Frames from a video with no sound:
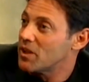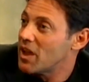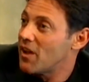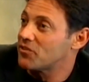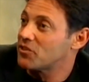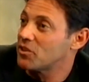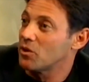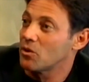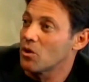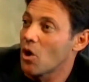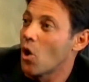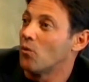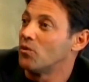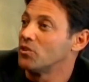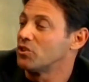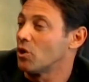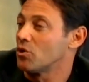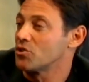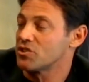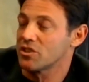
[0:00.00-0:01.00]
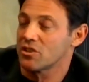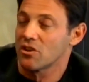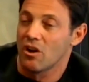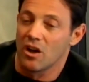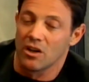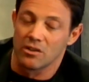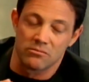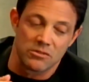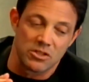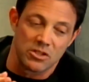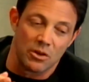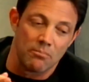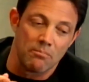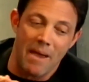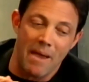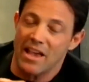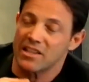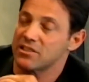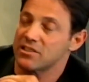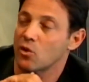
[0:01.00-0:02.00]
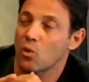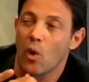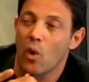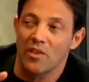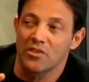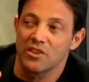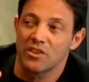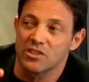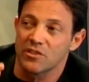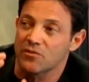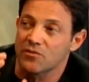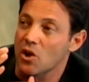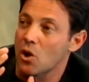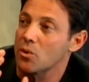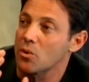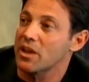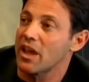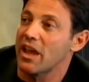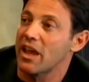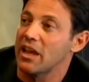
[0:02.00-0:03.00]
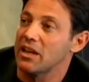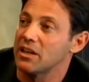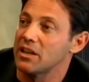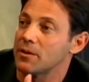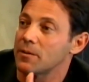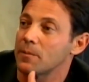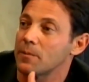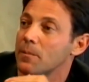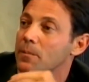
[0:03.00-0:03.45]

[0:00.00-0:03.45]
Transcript: after overdosing on you know massive quantities of cocaine. And this and